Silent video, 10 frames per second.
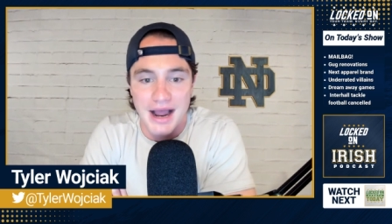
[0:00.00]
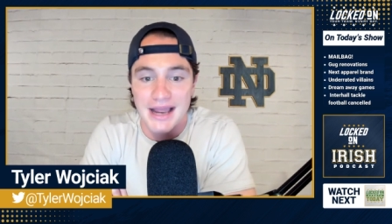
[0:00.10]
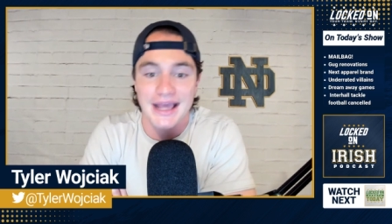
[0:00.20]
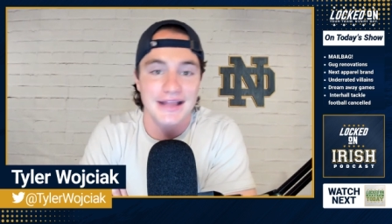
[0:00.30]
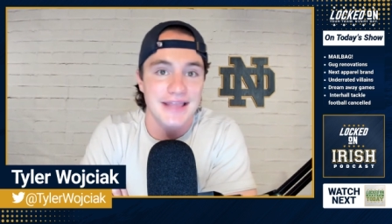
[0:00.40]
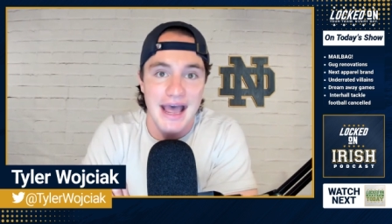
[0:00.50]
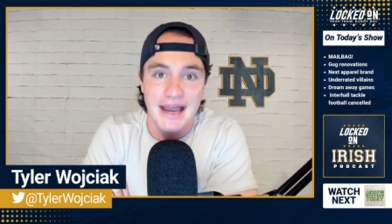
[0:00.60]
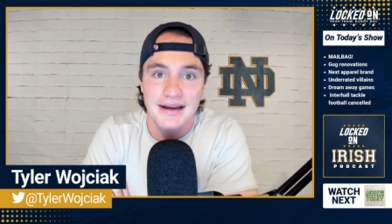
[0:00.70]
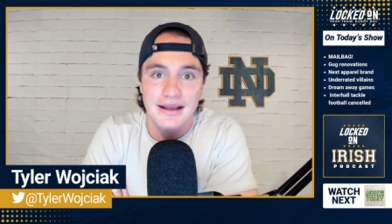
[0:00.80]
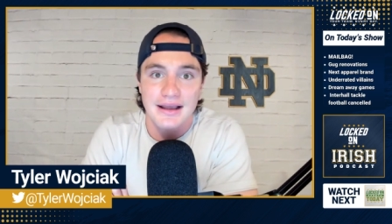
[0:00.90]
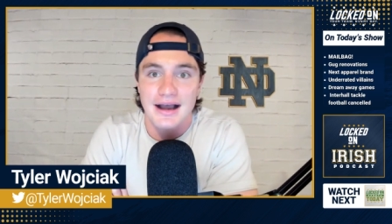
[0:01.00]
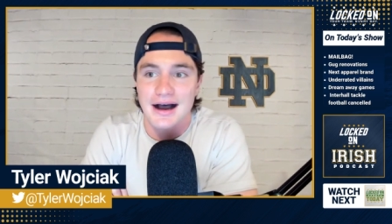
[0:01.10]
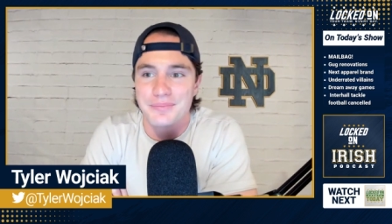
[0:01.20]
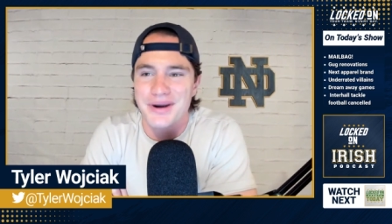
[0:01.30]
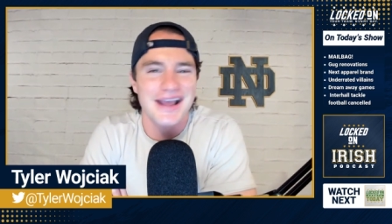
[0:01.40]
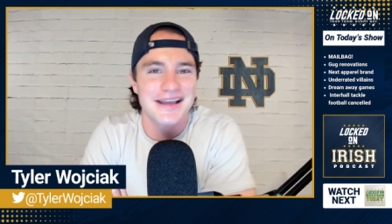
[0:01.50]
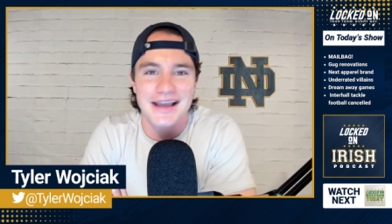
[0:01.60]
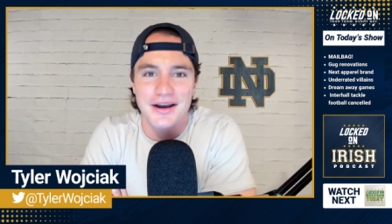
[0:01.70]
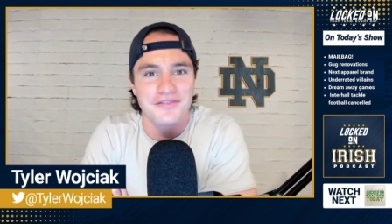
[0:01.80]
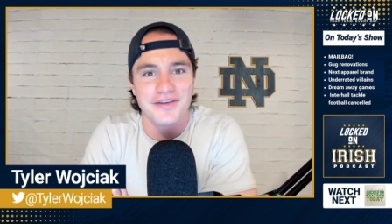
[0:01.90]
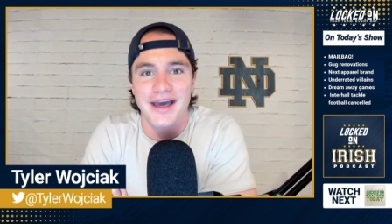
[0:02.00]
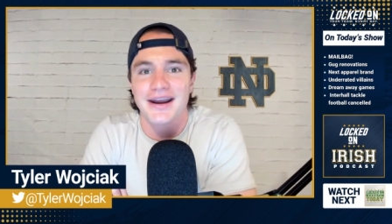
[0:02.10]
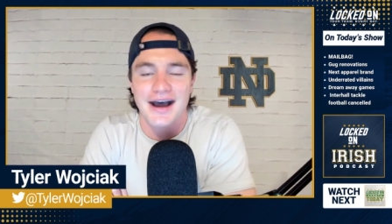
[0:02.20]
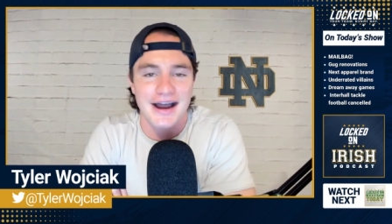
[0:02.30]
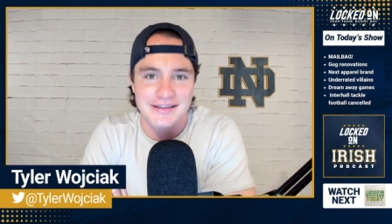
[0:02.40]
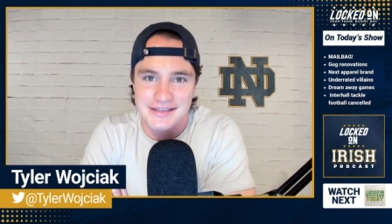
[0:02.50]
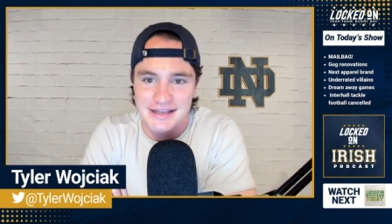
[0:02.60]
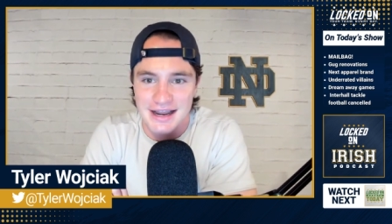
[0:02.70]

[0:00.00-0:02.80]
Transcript: I get that, uh, but I can get over that, honestly.